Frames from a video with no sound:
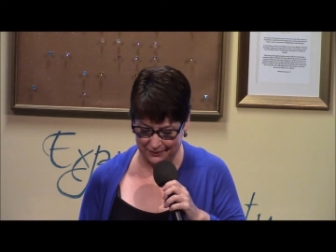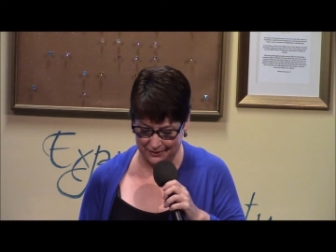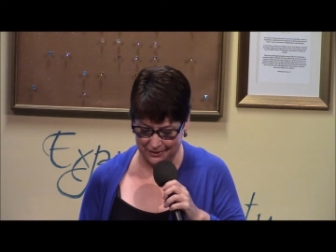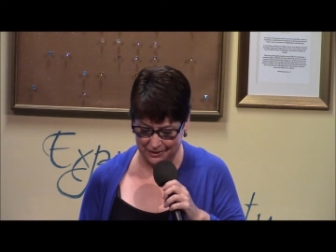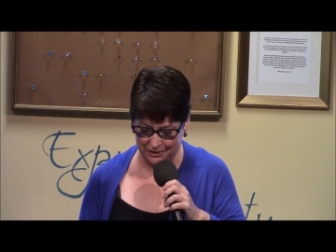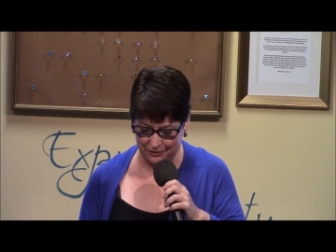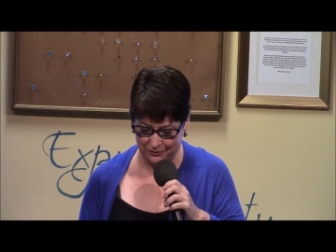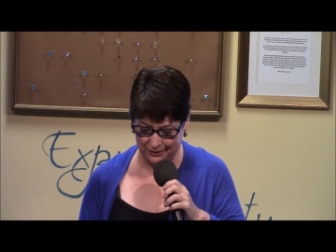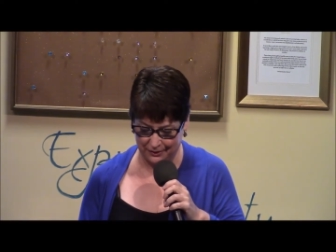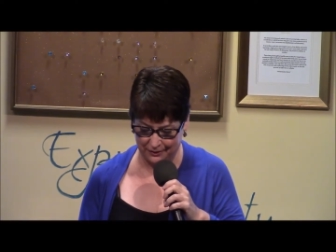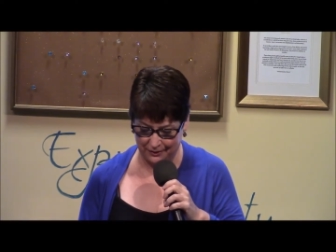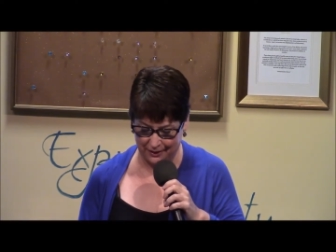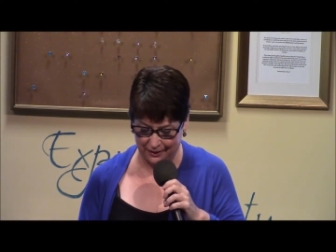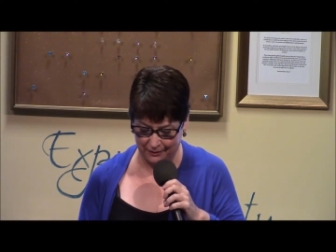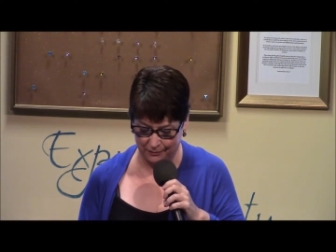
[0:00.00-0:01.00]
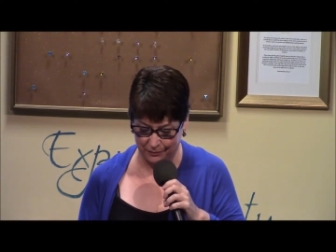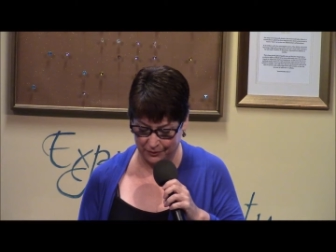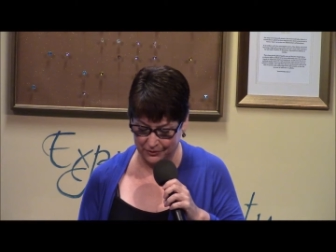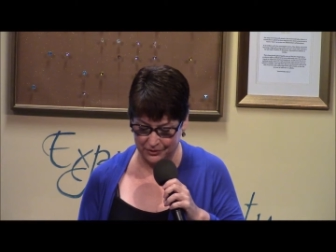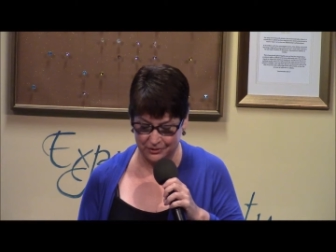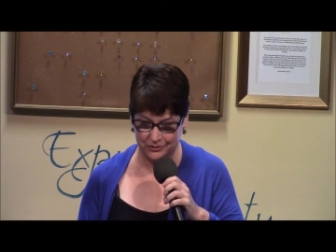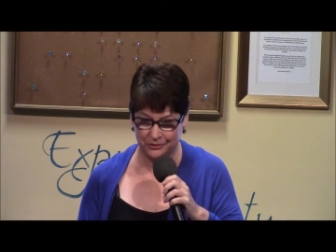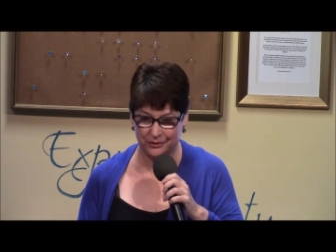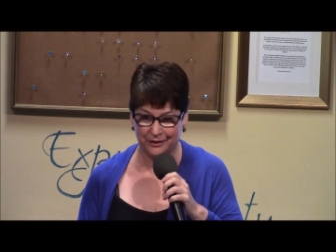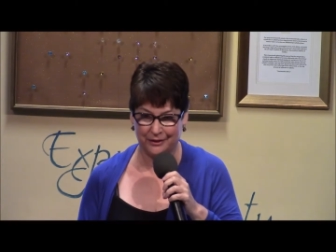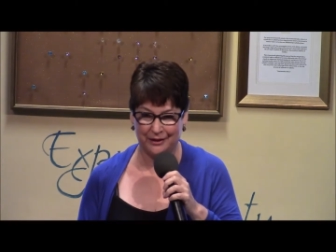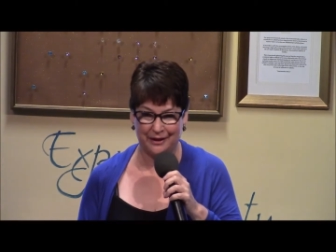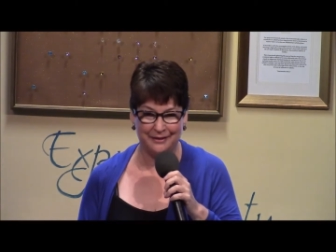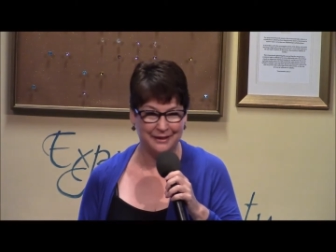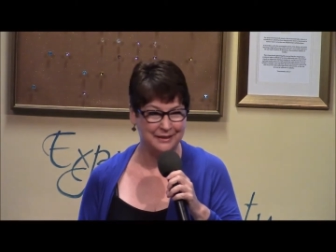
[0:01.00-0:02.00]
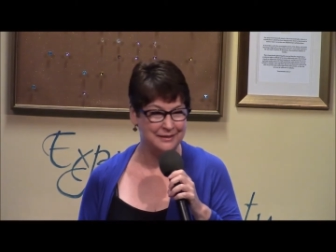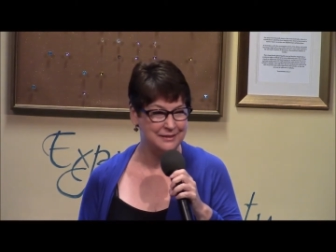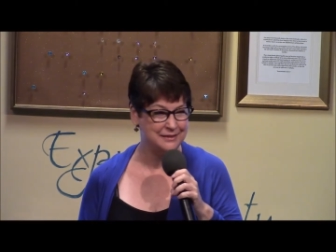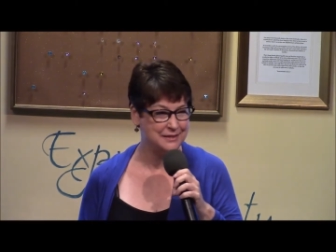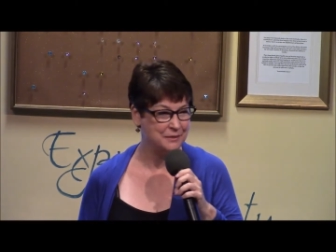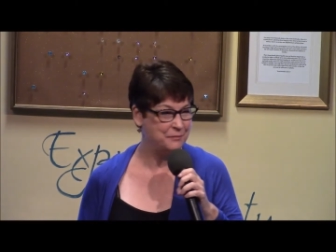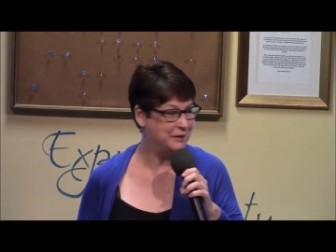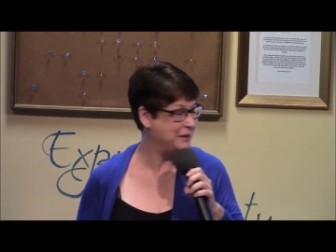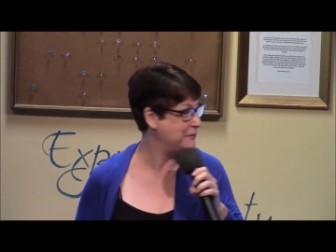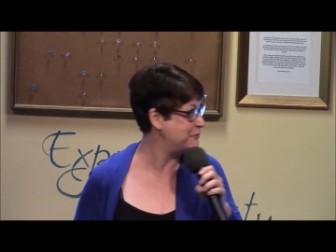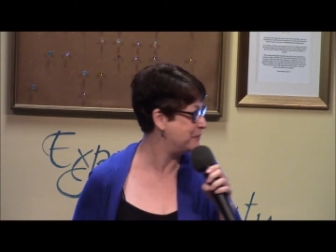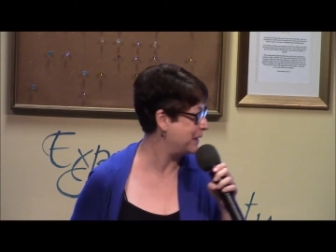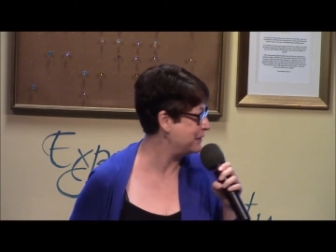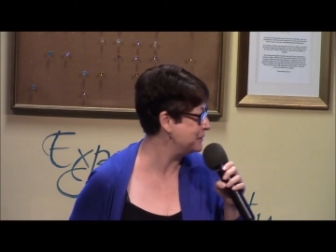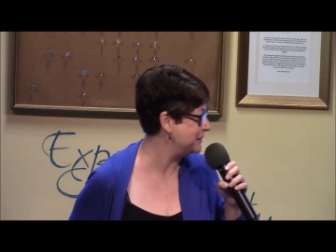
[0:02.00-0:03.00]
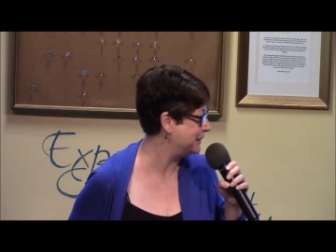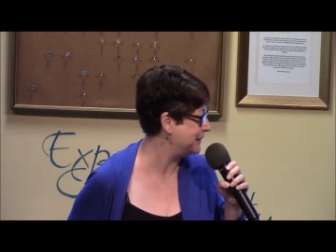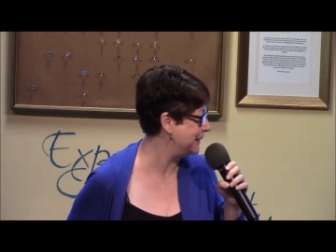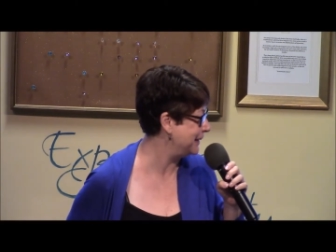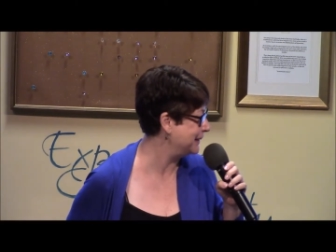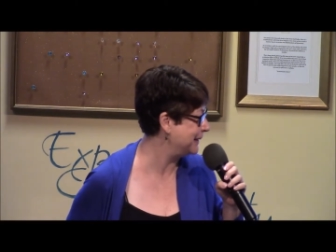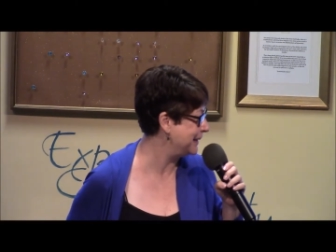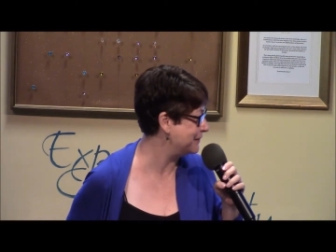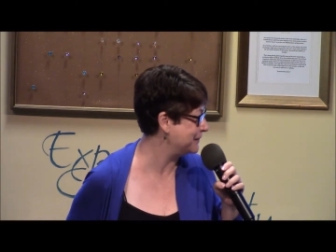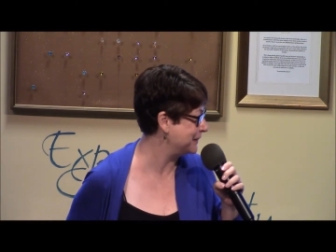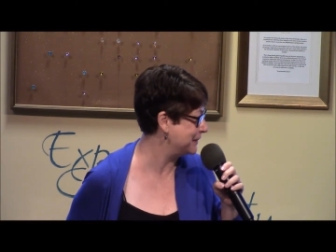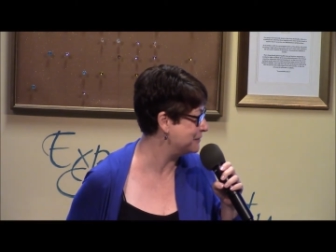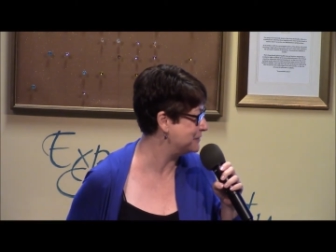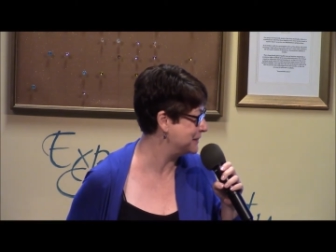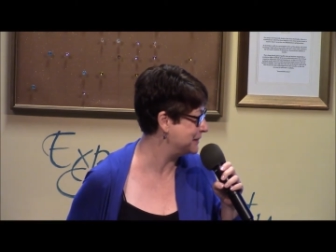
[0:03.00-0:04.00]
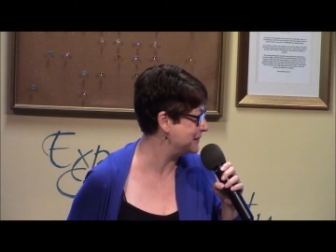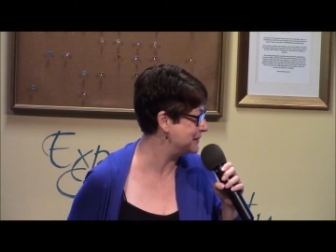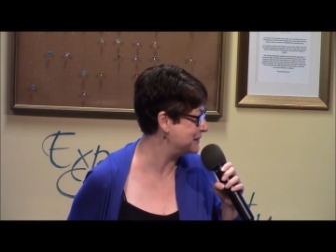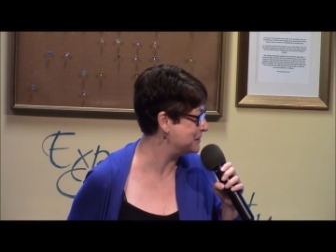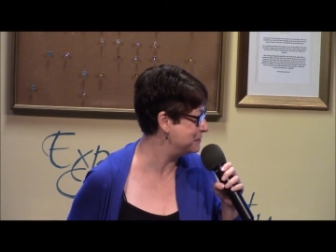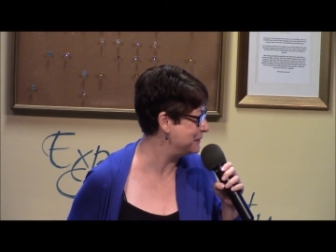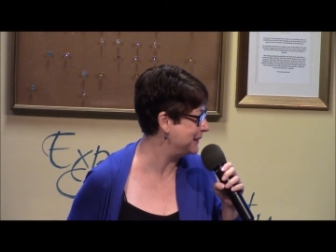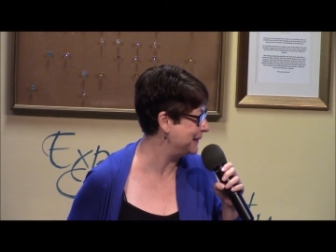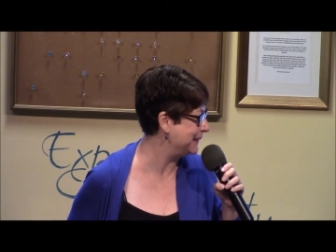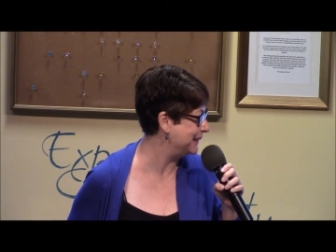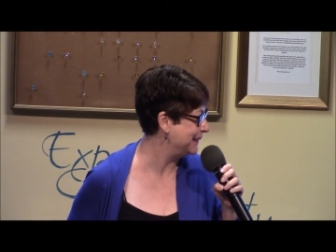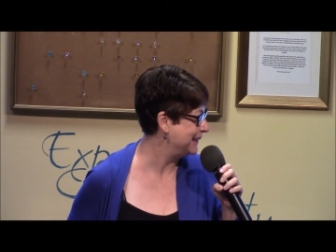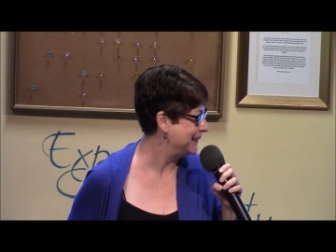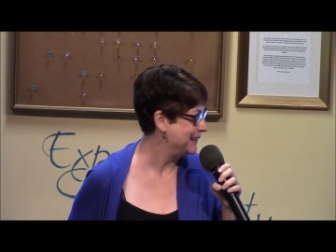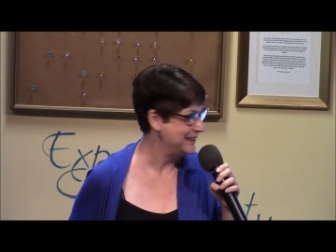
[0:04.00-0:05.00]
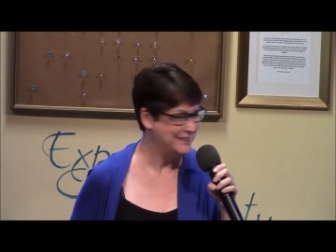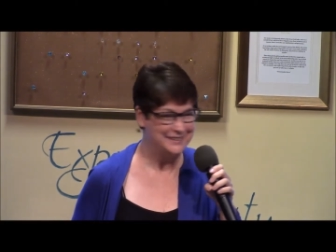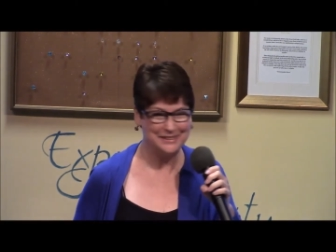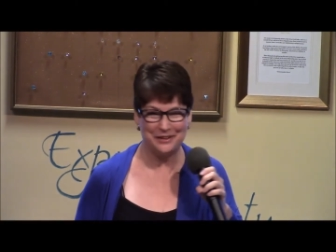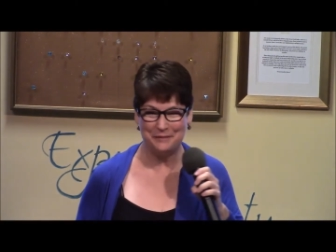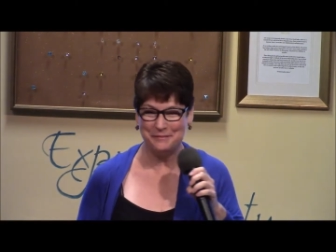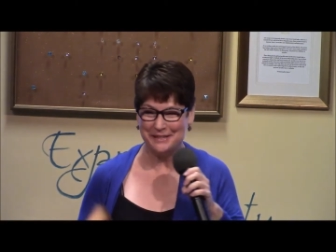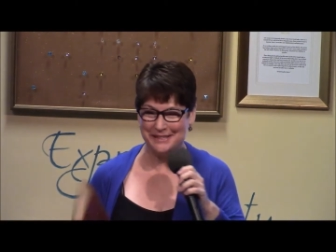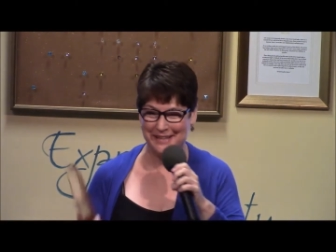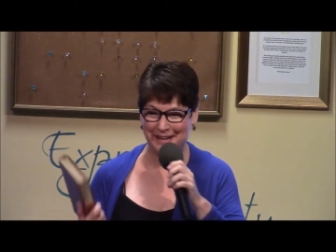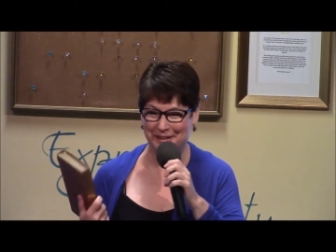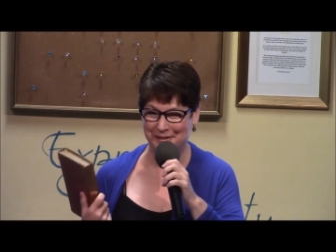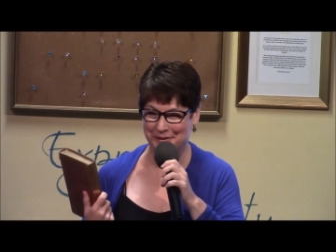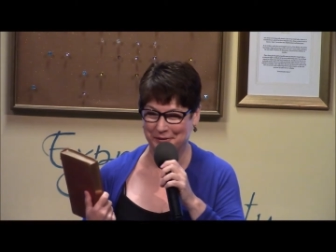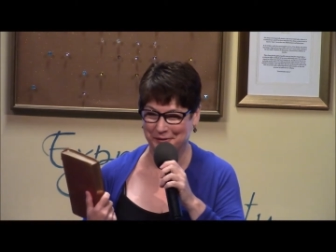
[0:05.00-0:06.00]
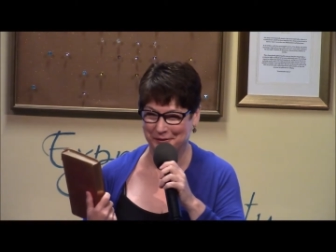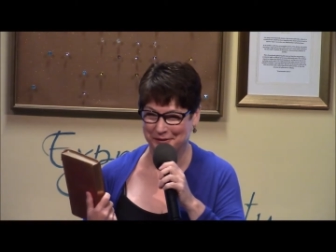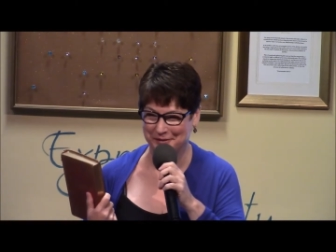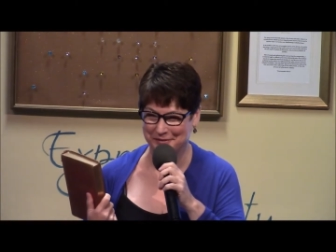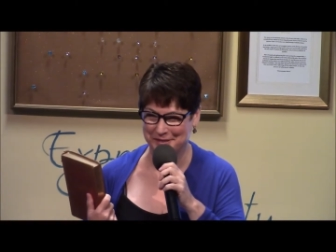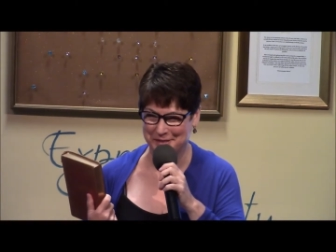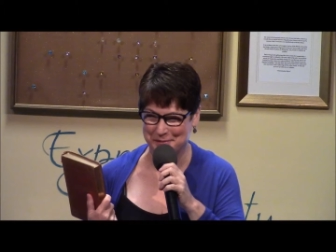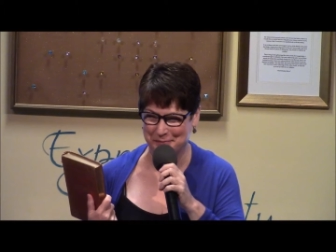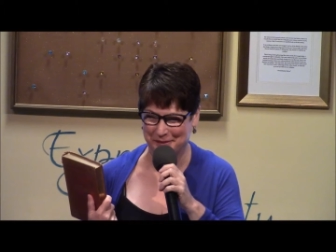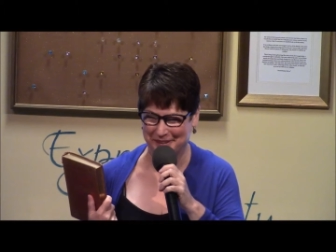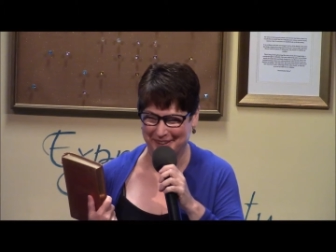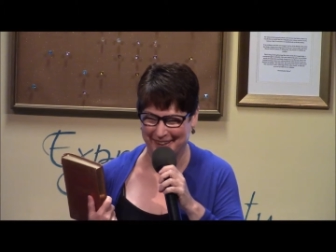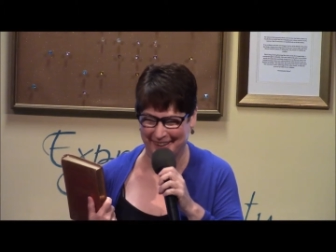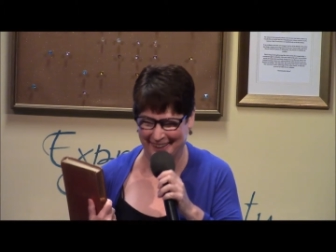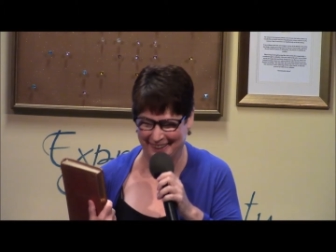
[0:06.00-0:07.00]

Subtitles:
to a bookstore, and then somebody found it and gifted it to me. So I'm the second owner of this book